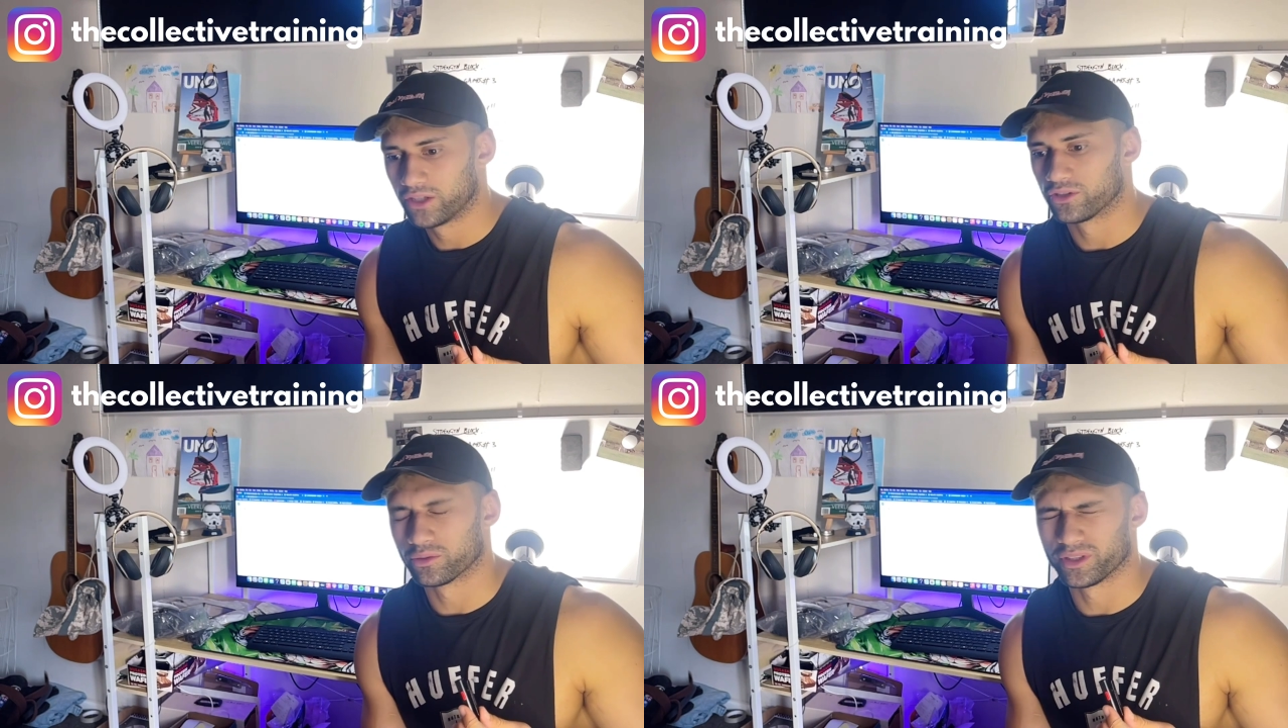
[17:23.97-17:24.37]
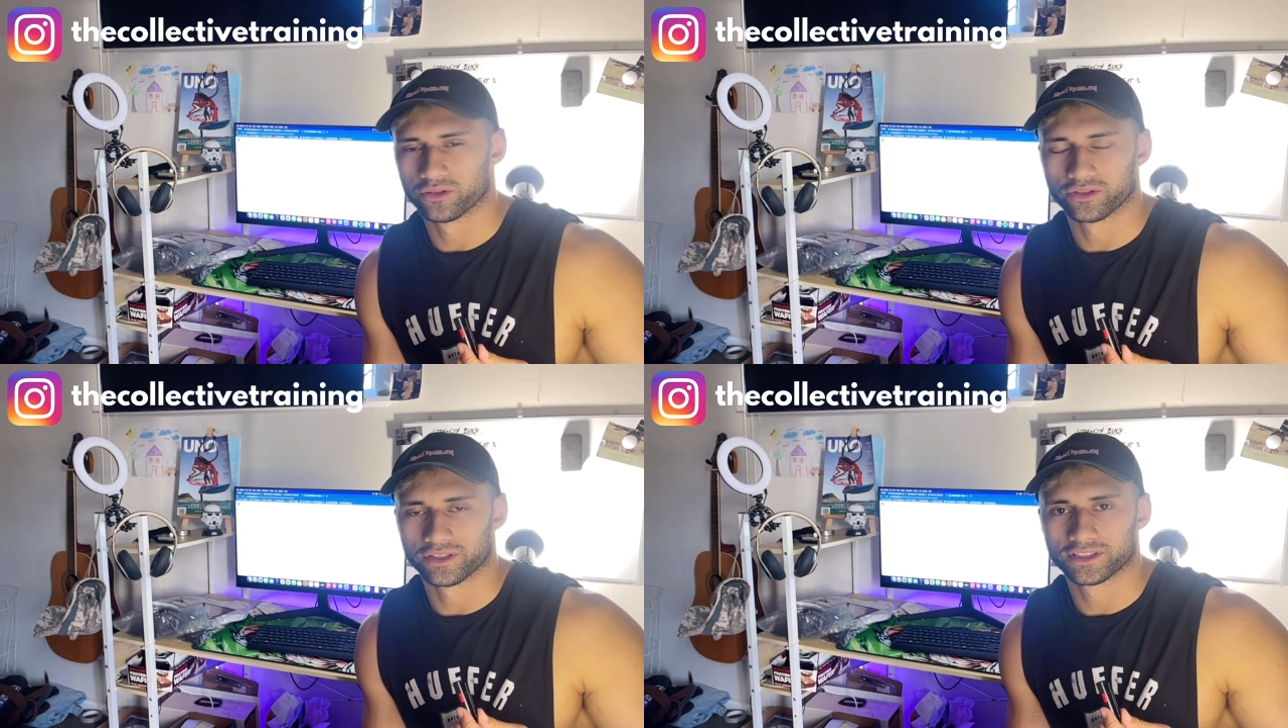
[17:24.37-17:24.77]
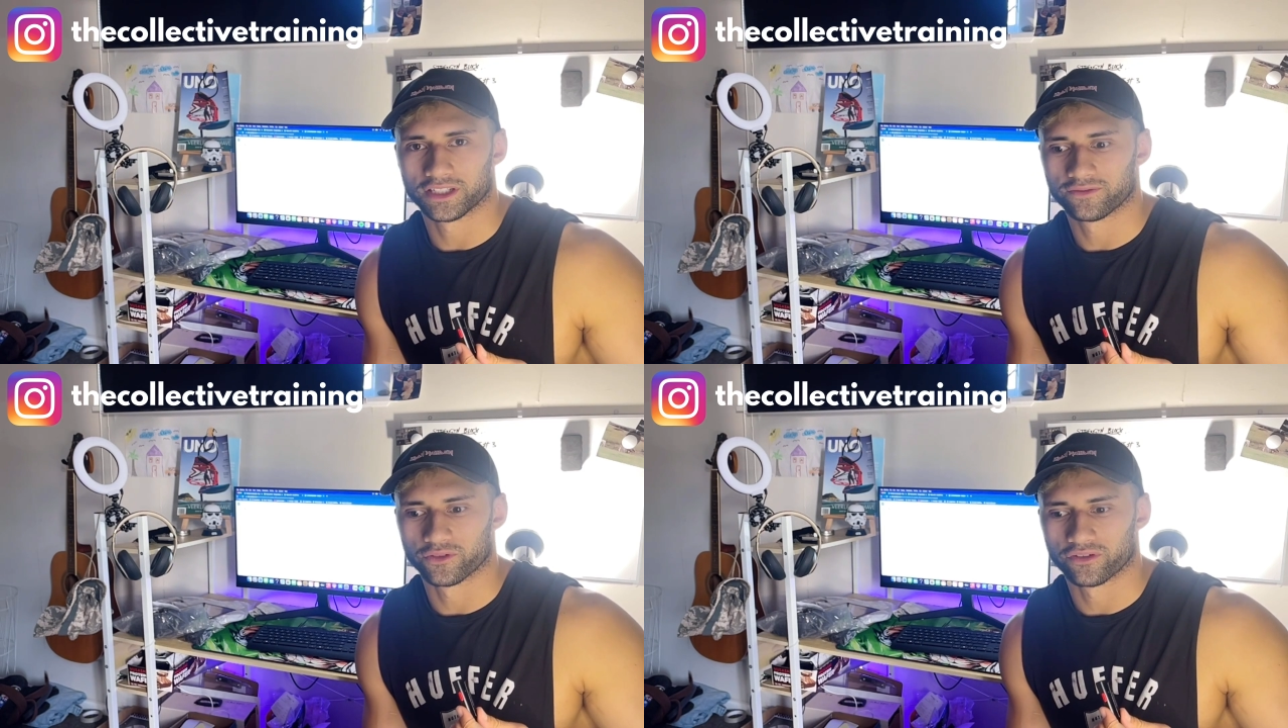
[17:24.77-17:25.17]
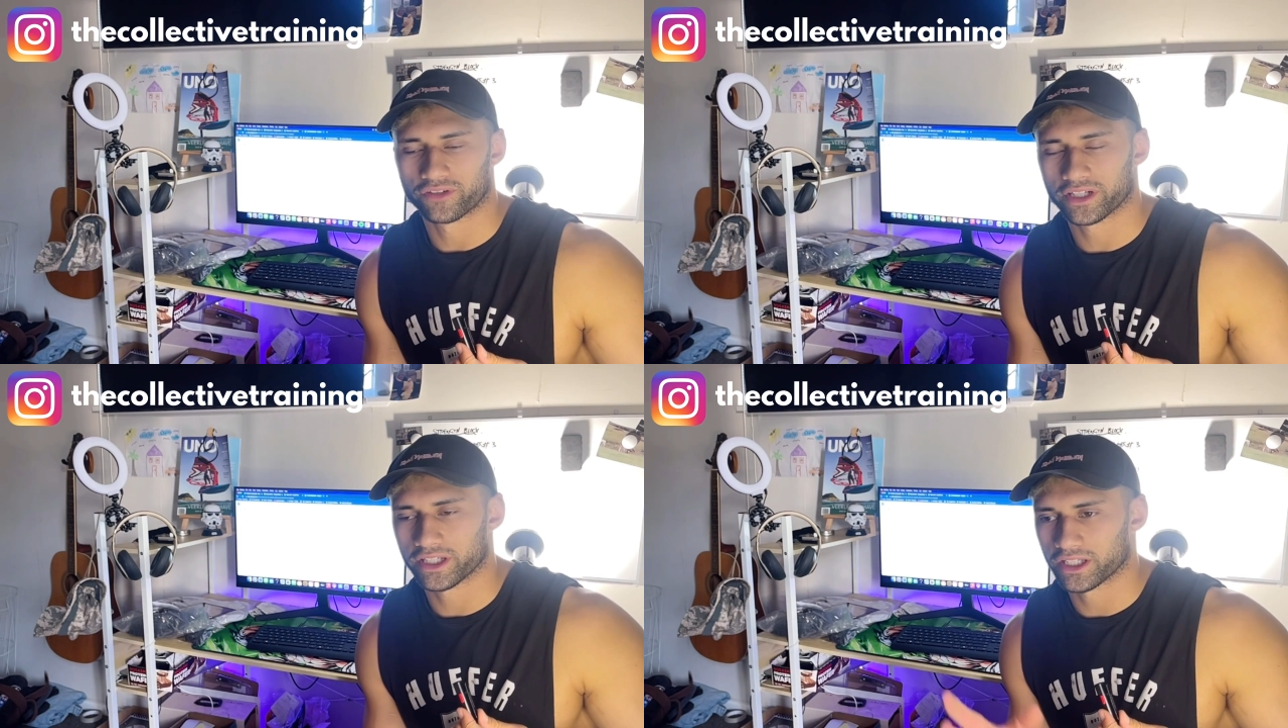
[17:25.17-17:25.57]
you'll be doing stuff for the
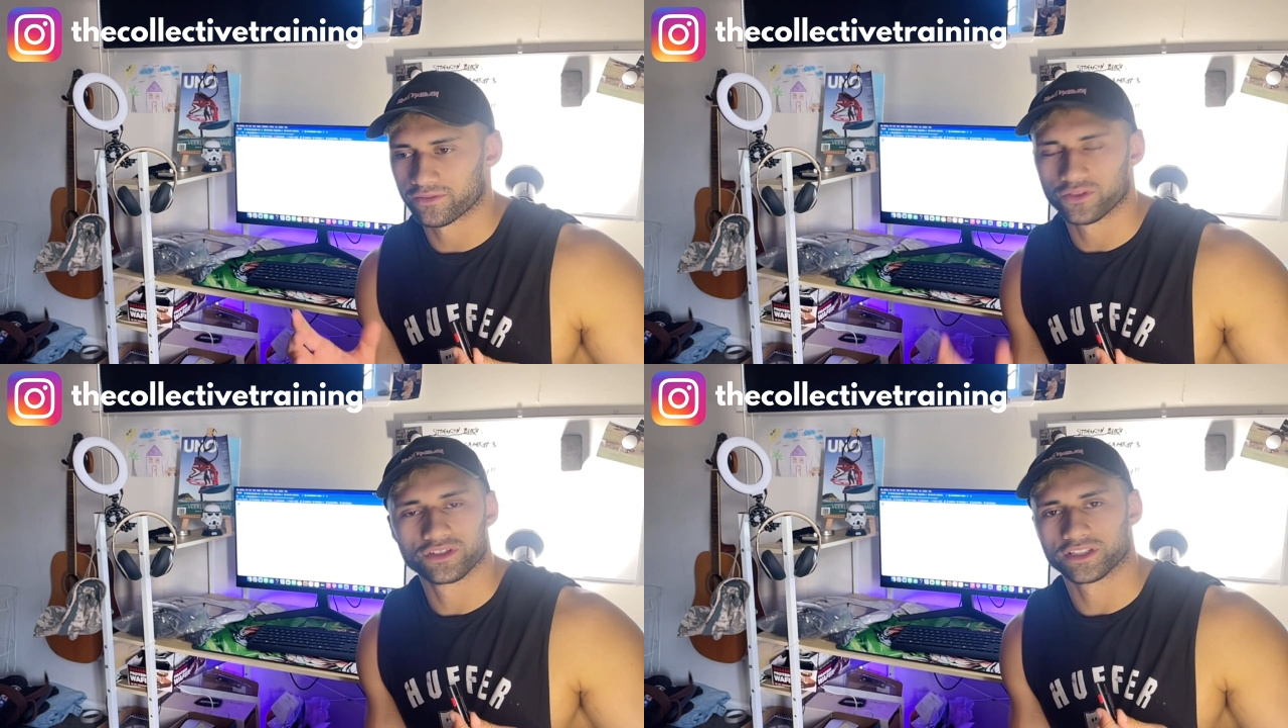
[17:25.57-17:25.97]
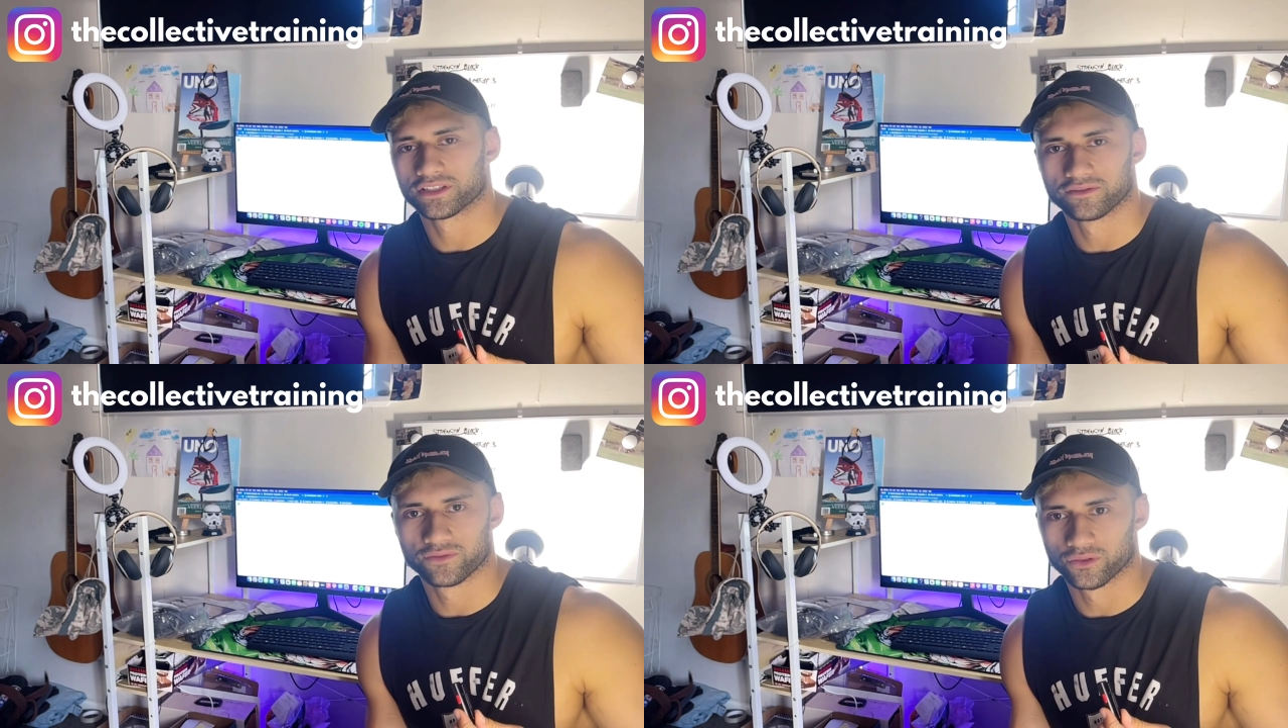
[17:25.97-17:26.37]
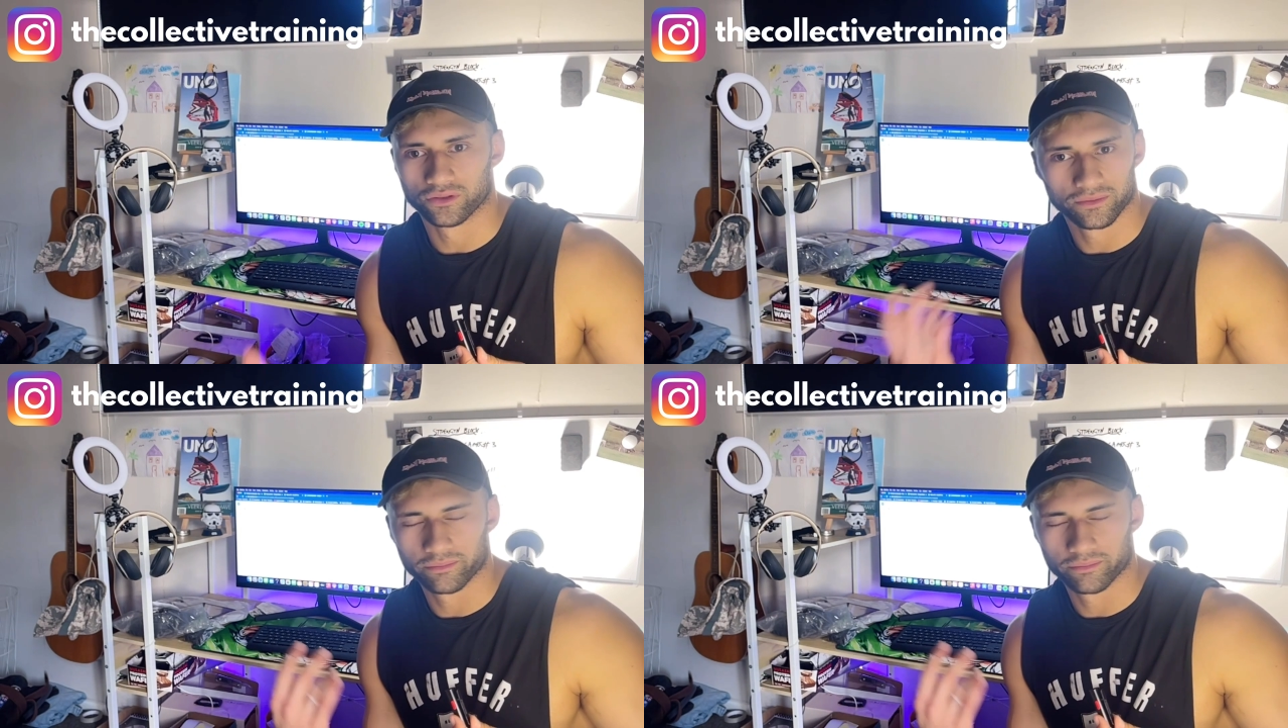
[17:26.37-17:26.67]
running. If you tested for